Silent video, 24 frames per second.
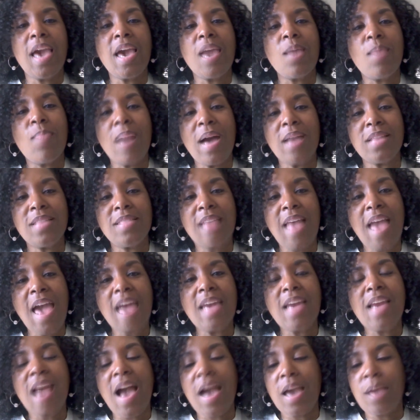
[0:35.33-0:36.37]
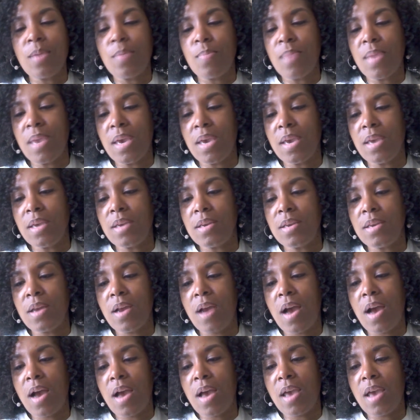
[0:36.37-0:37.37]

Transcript: And by that, I mean,